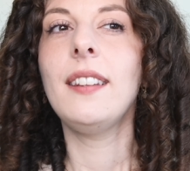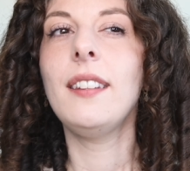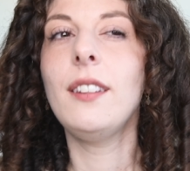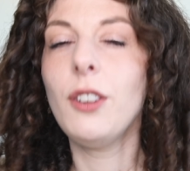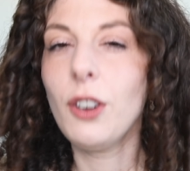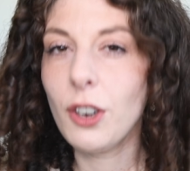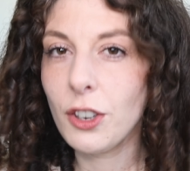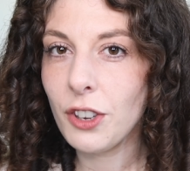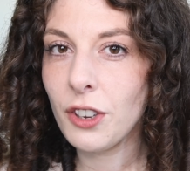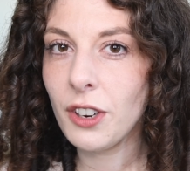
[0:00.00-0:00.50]

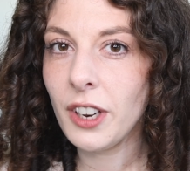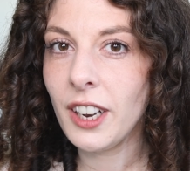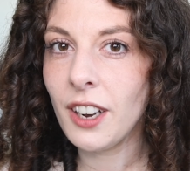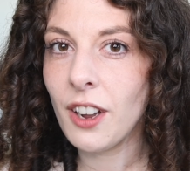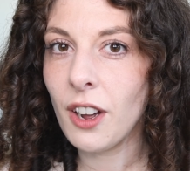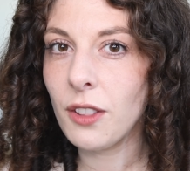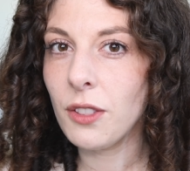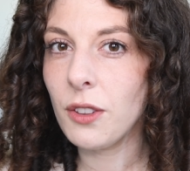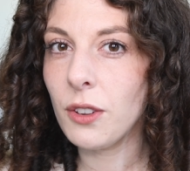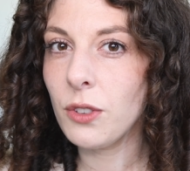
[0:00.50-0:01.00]
Certainly
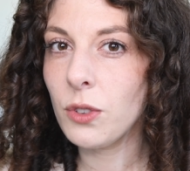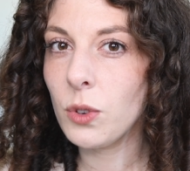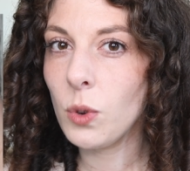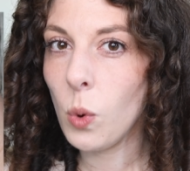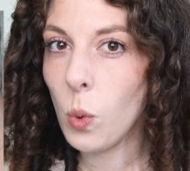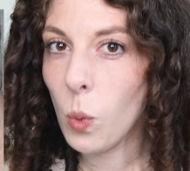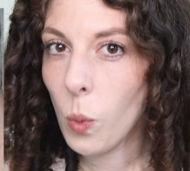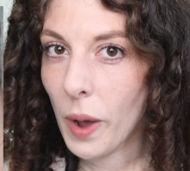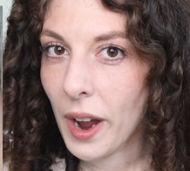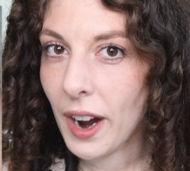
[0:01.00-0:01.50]
not the
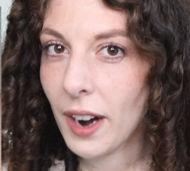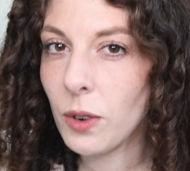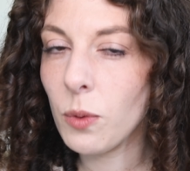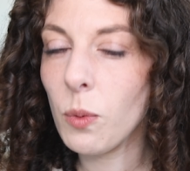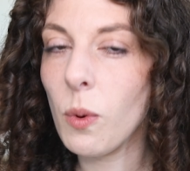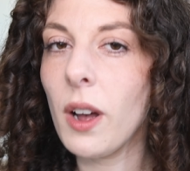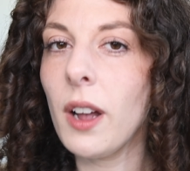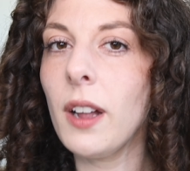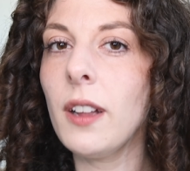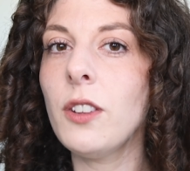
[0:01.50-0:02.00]
squared
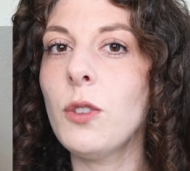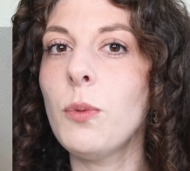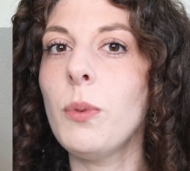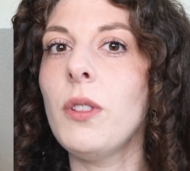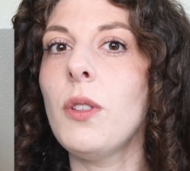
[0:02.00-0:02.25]
ones